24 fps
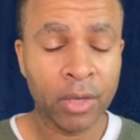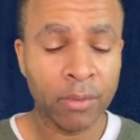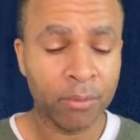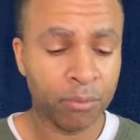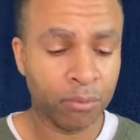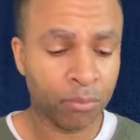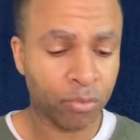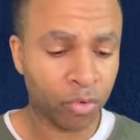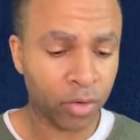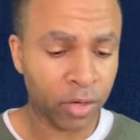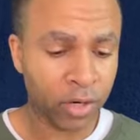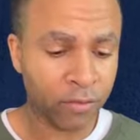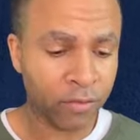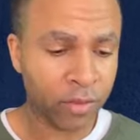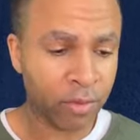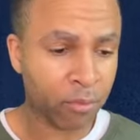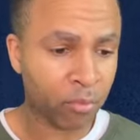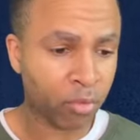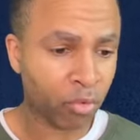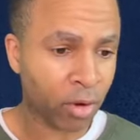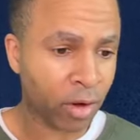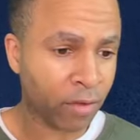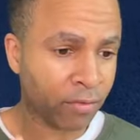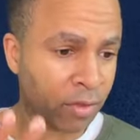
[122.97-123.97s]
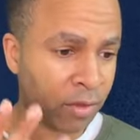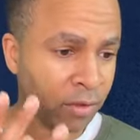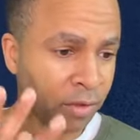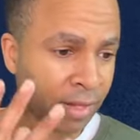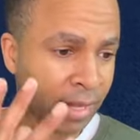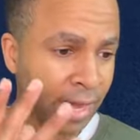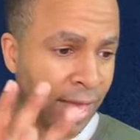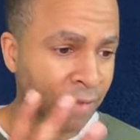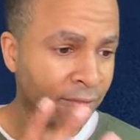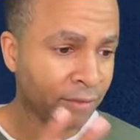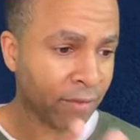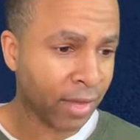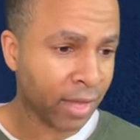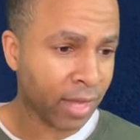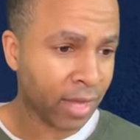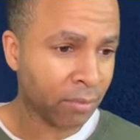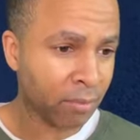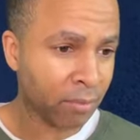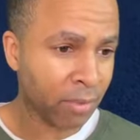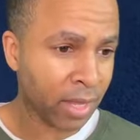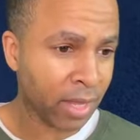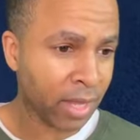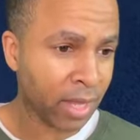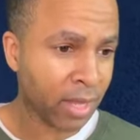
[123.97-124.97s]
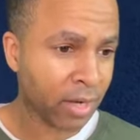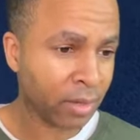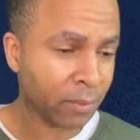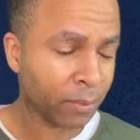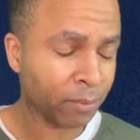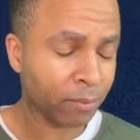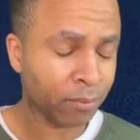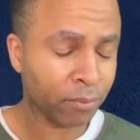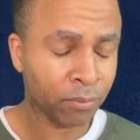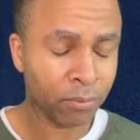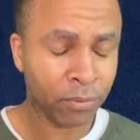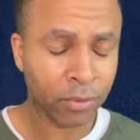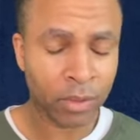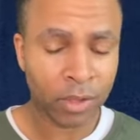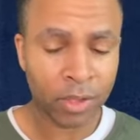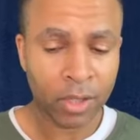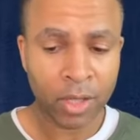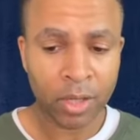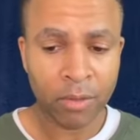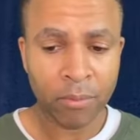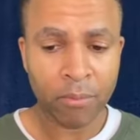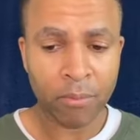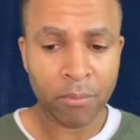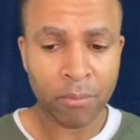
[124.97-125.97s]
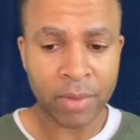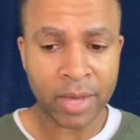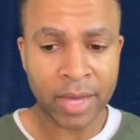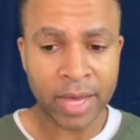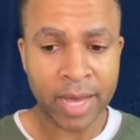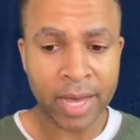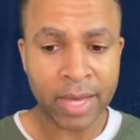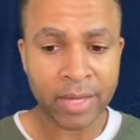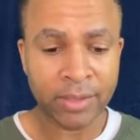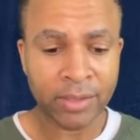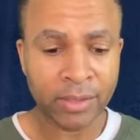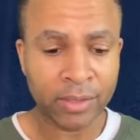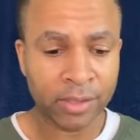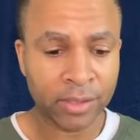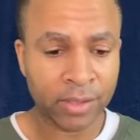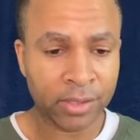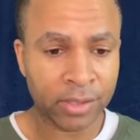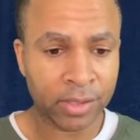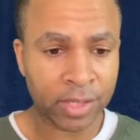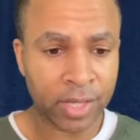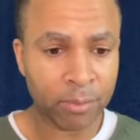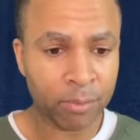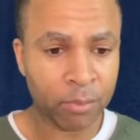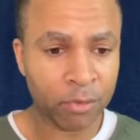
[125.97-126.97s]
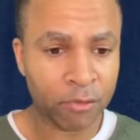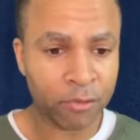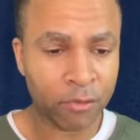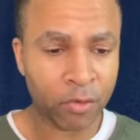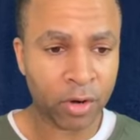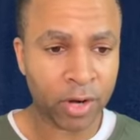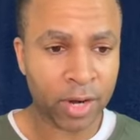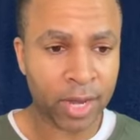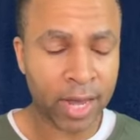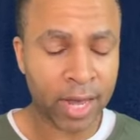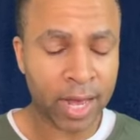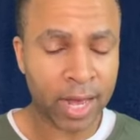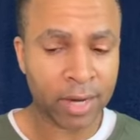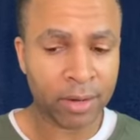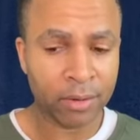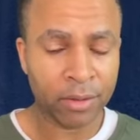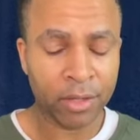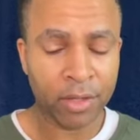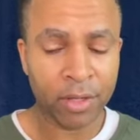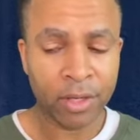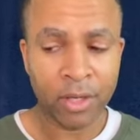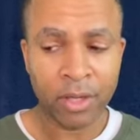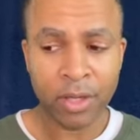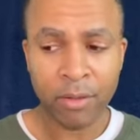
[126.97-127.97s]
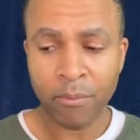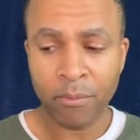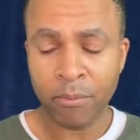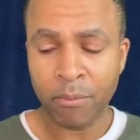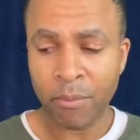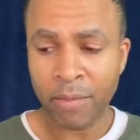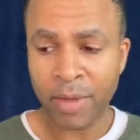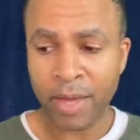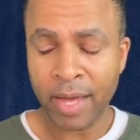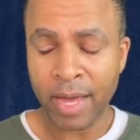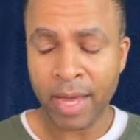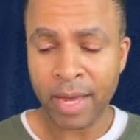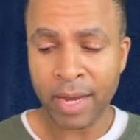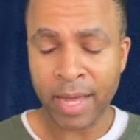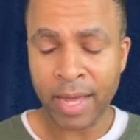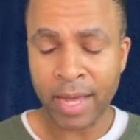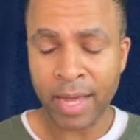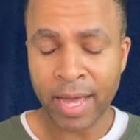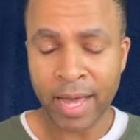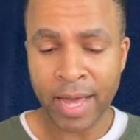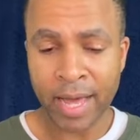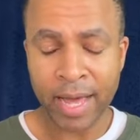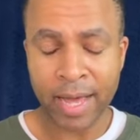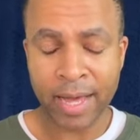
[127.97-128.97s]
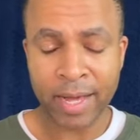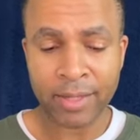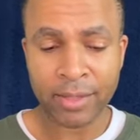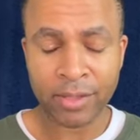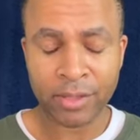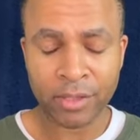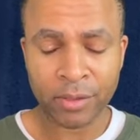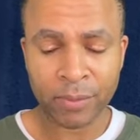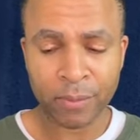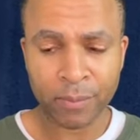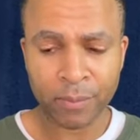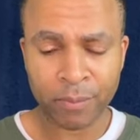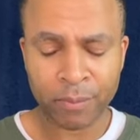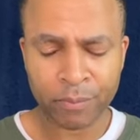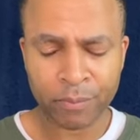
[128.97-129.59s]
breathed the breath of life in man. Man sinned before God. Man has